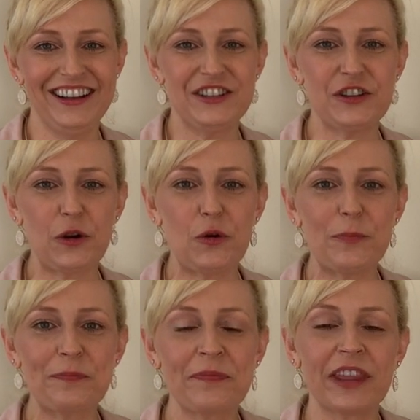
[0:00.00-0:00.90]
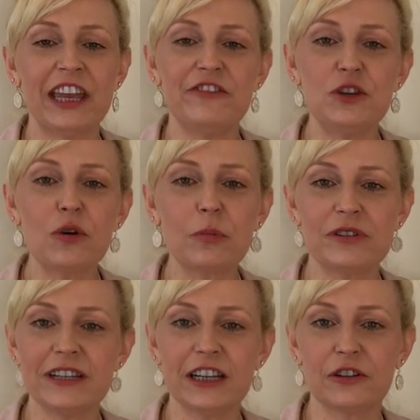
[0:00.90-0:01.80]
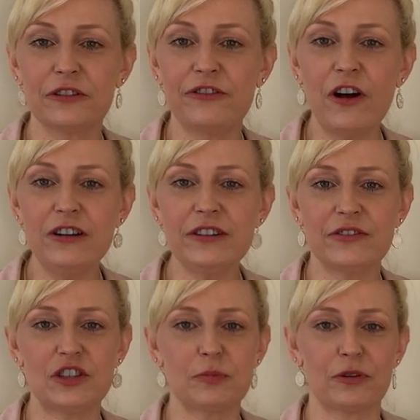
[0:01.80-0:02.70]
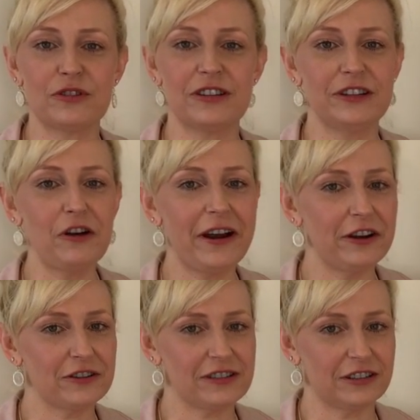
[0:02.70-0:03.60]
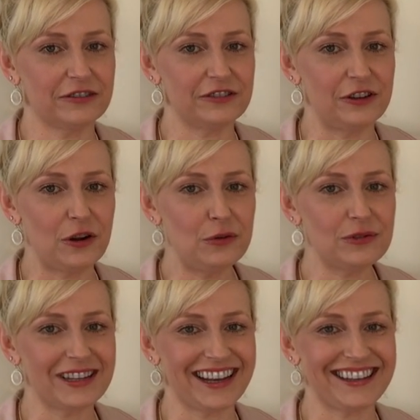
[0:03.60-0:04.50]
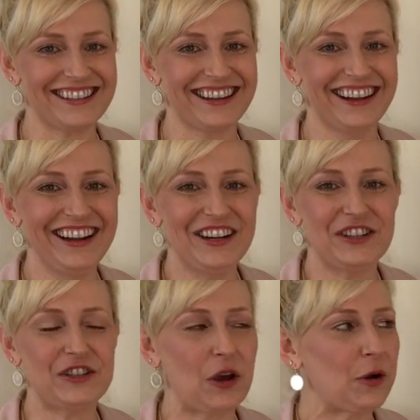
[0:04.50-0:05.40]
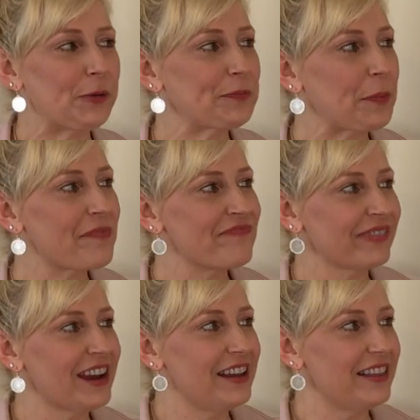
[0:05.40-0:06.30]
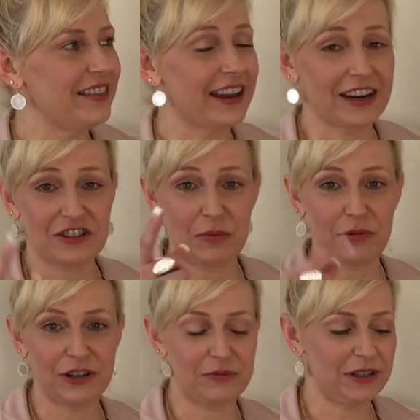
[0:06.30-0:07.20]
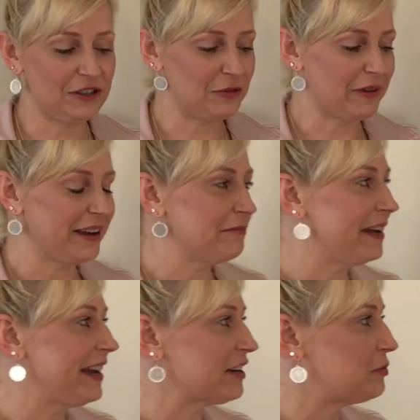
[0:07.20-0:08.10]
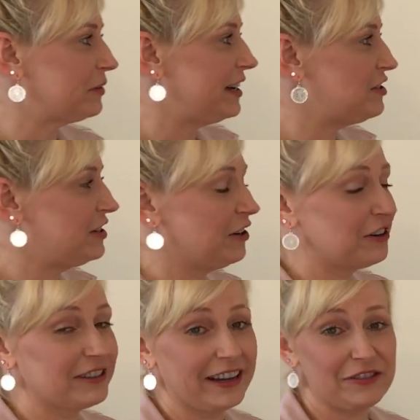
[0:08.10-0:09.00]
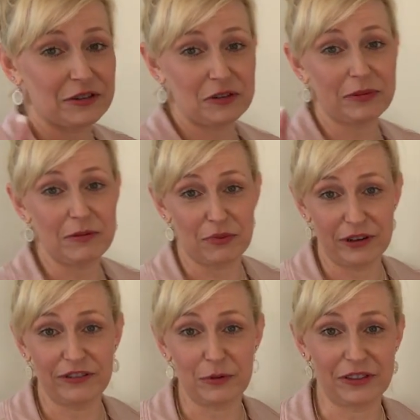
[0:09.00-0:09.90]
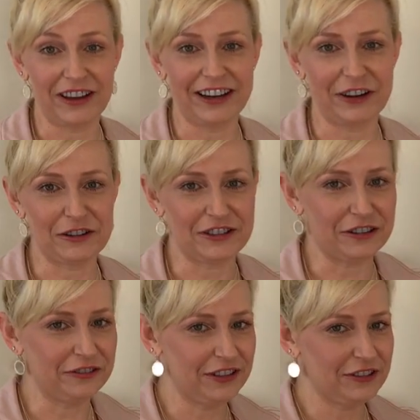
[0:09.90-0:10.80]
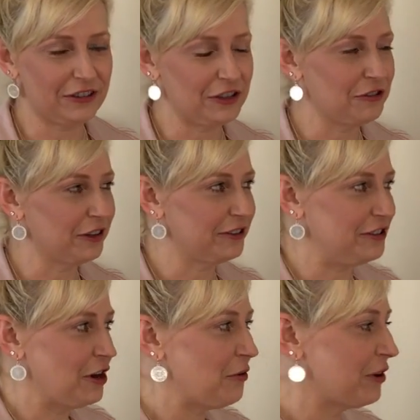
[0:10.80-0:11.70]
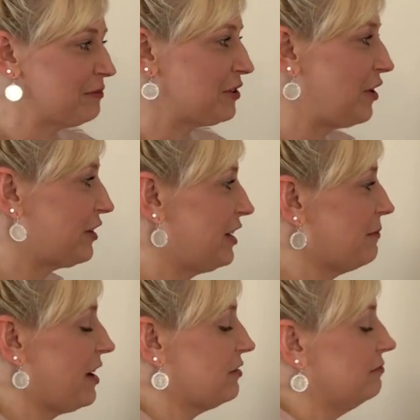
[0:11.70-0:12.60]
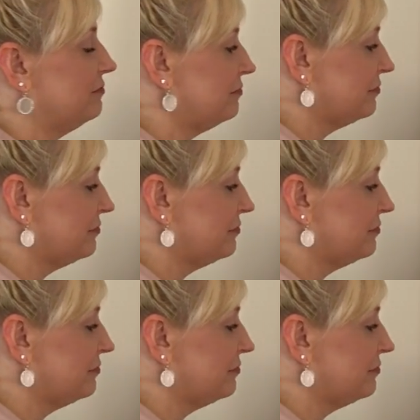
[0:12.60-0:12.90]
So if you are particularly fond of this person, their higher self knows it. So that actually brings me to my, my explanation here, because I have to explain briefly what the higher self is so that you guys know what I'm talking about.